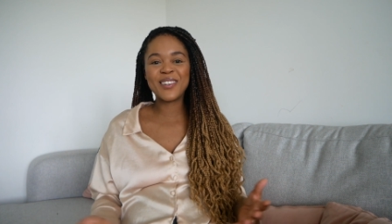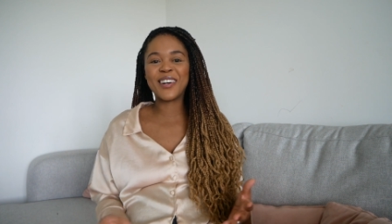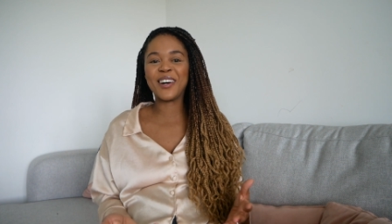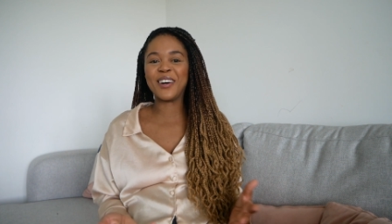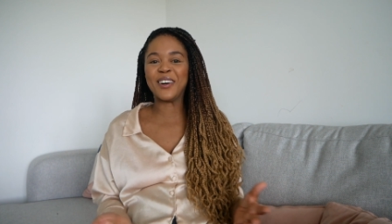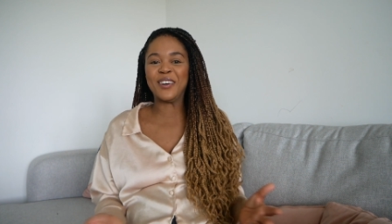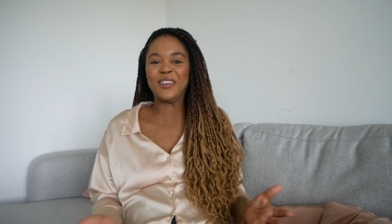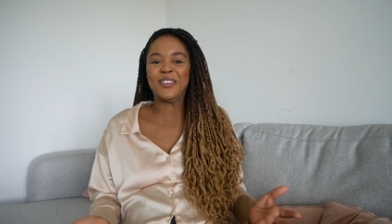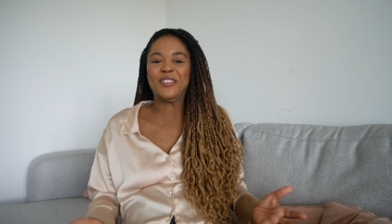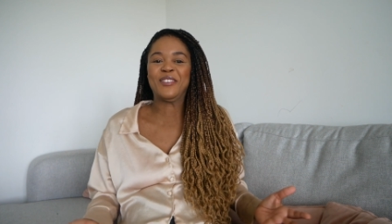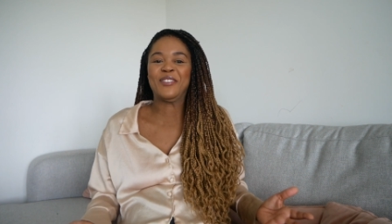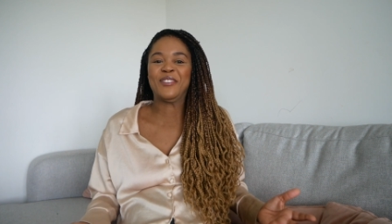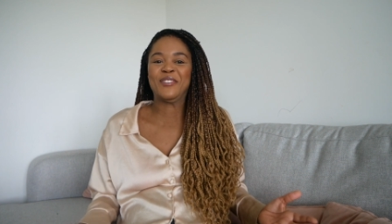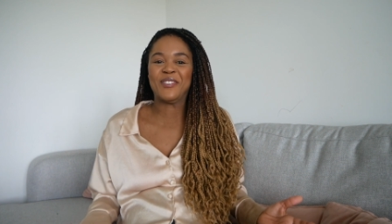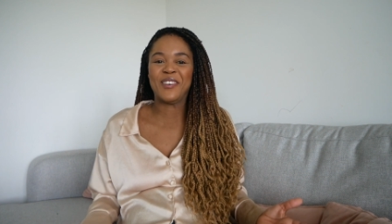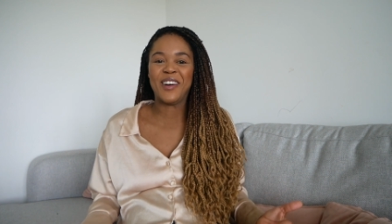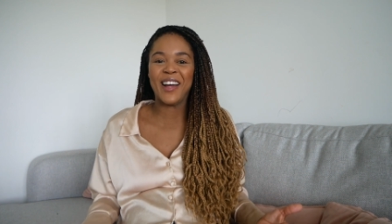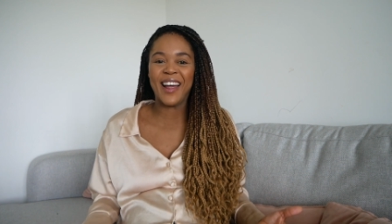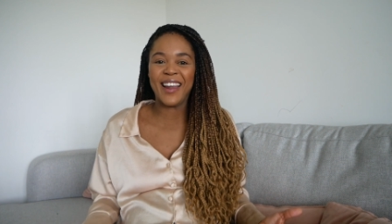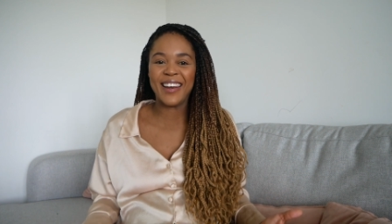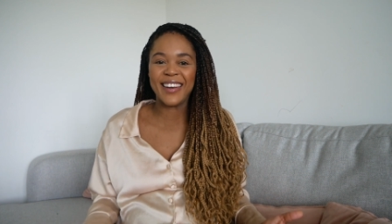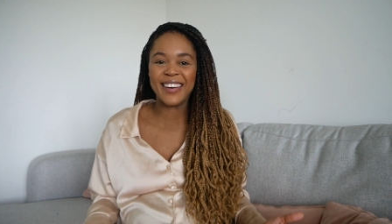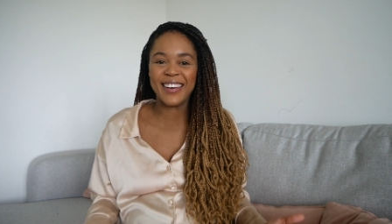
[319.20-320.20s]
can't
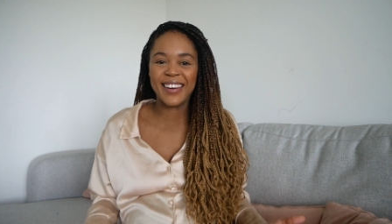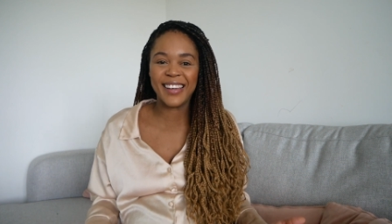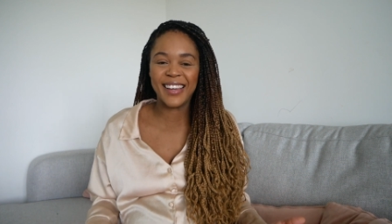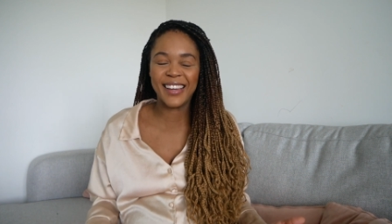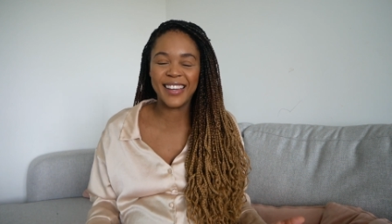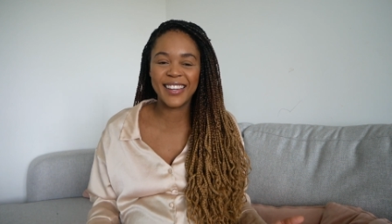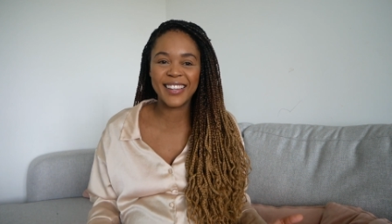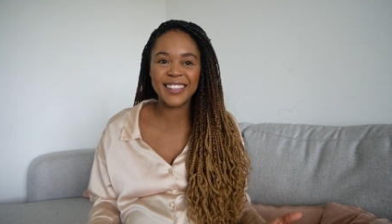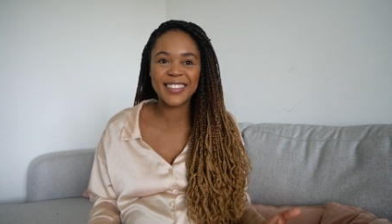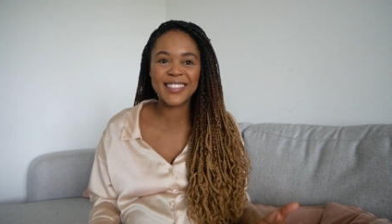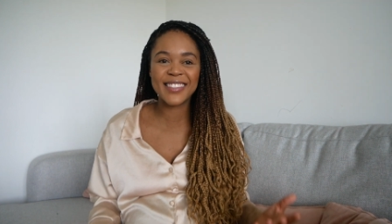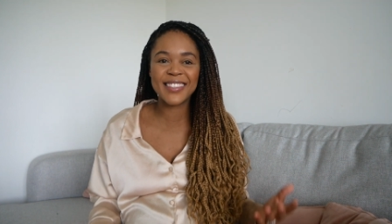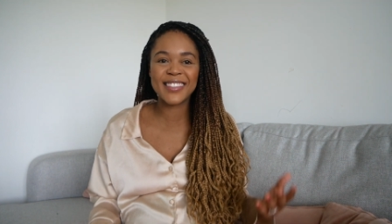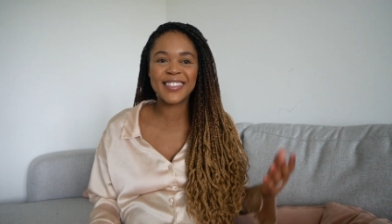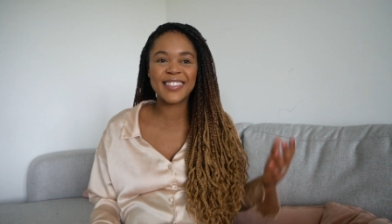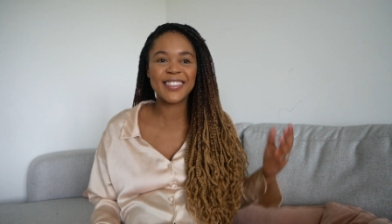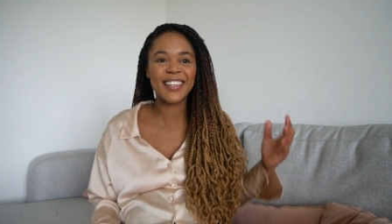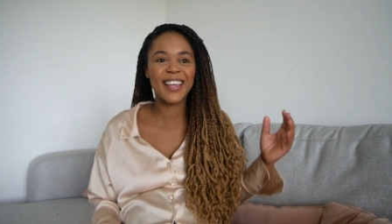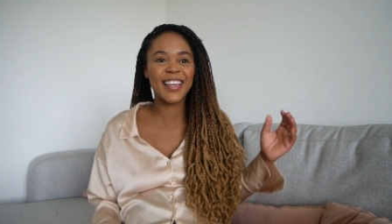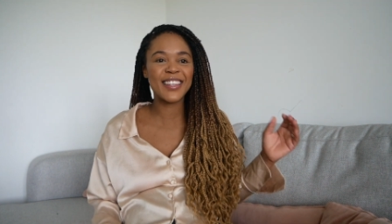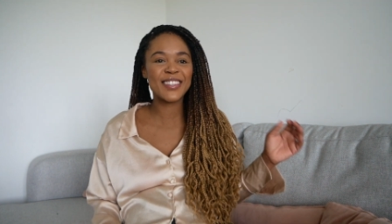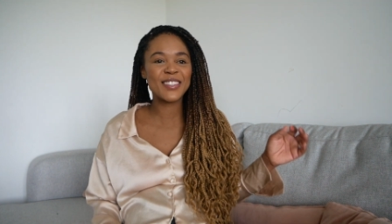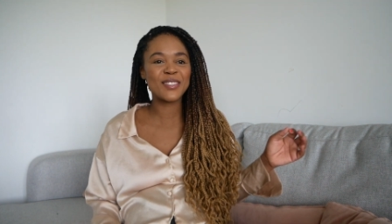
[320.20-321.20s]
run. It's
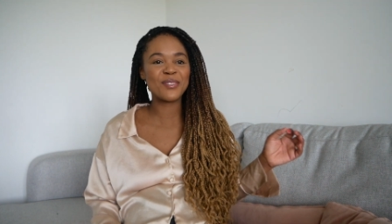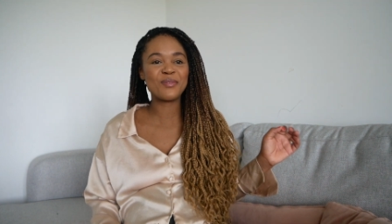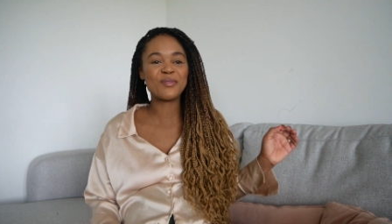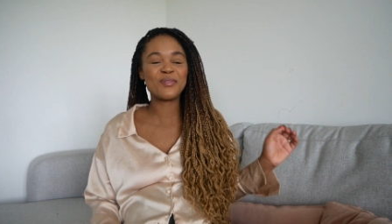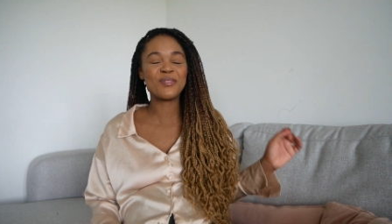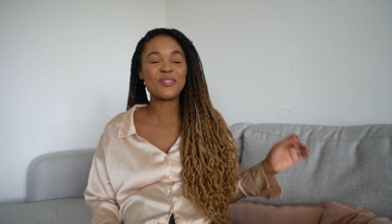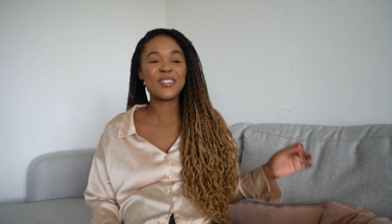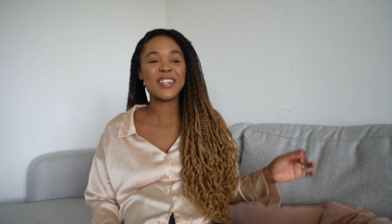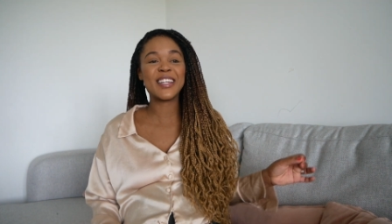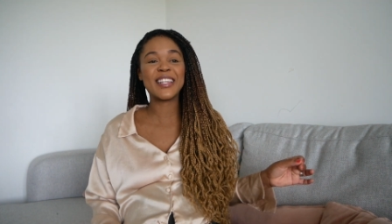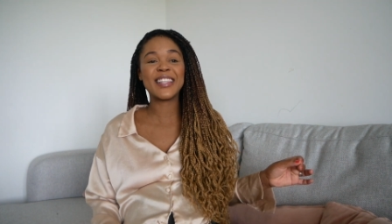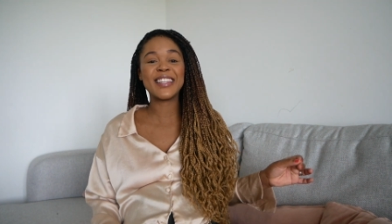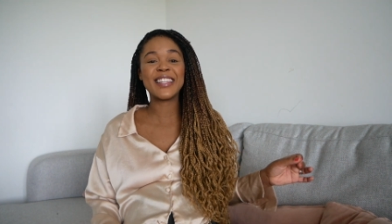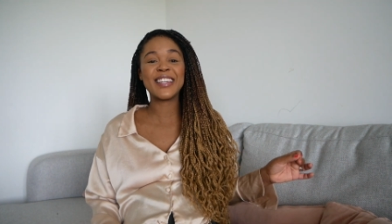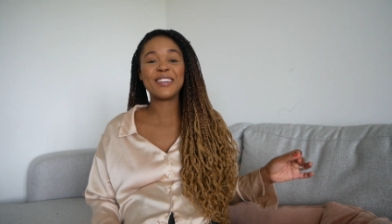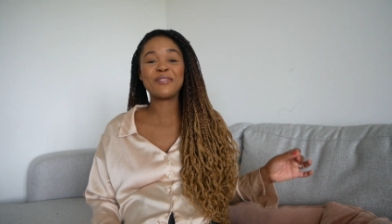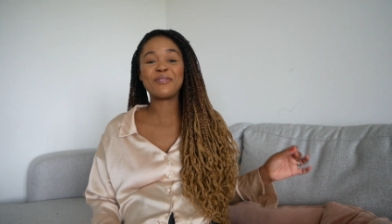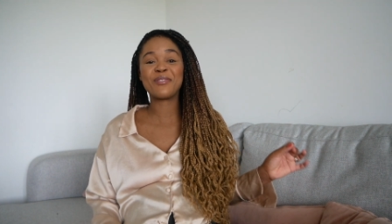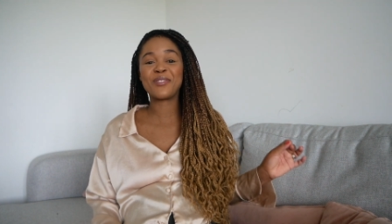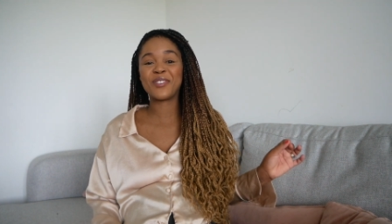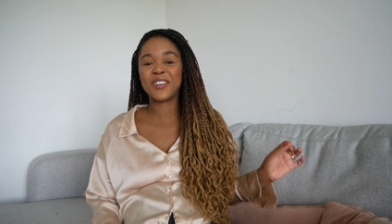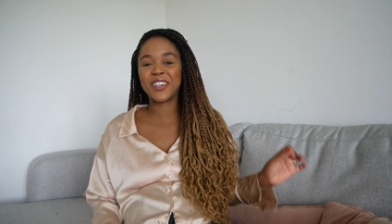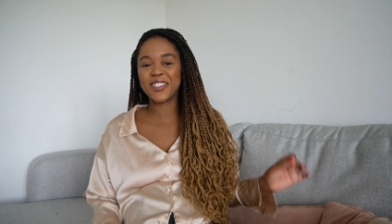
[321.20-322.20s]
it's really
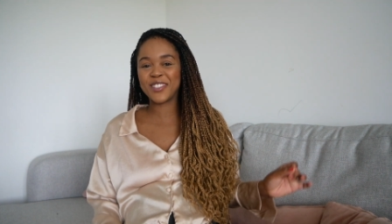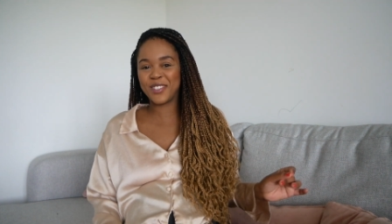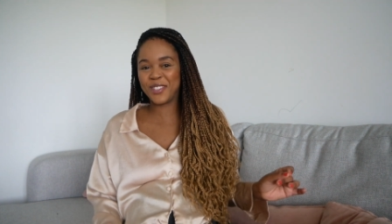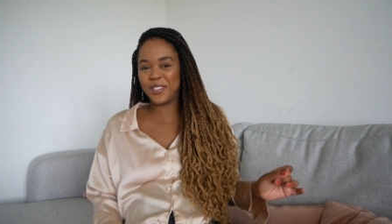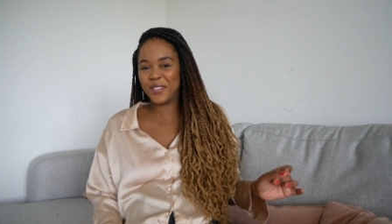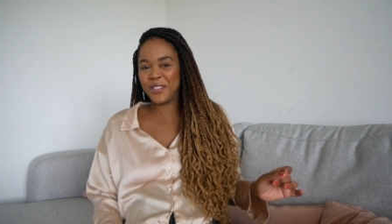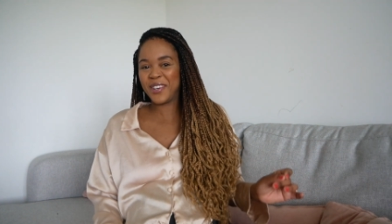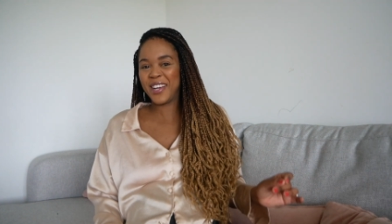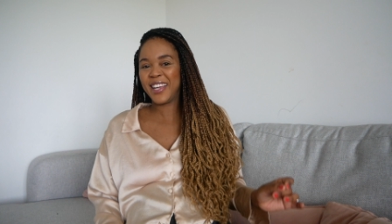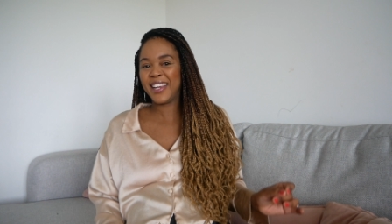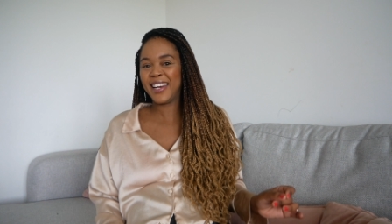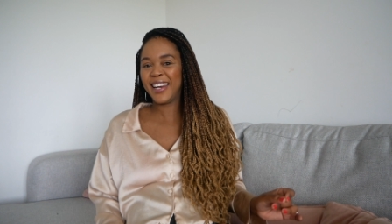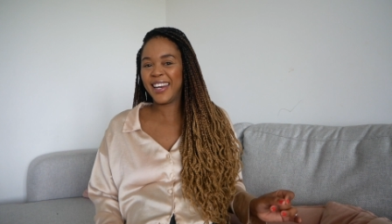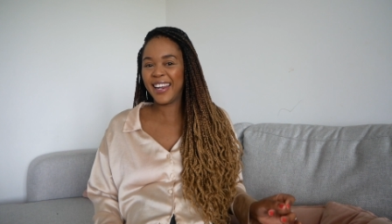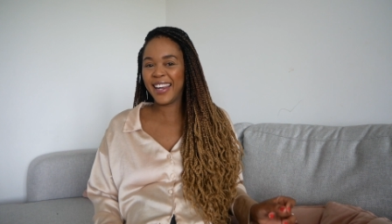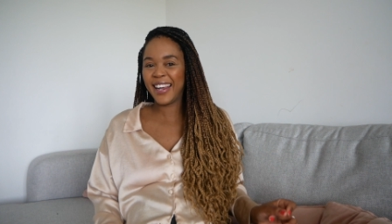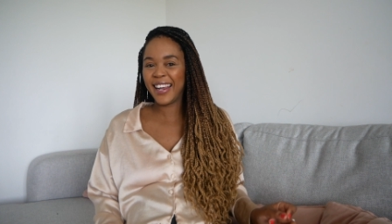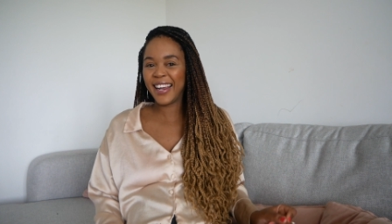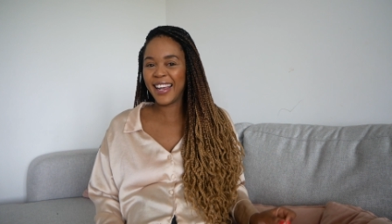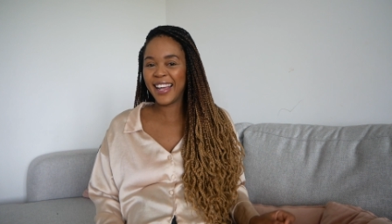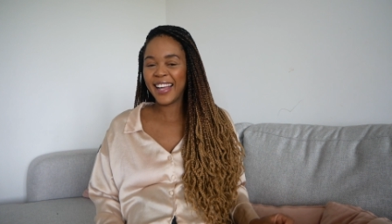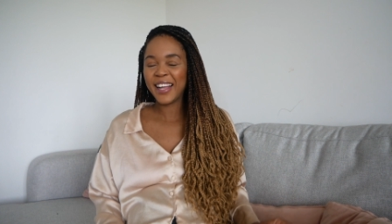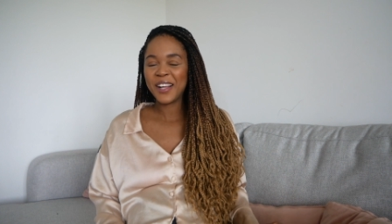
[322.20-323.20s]
frustrating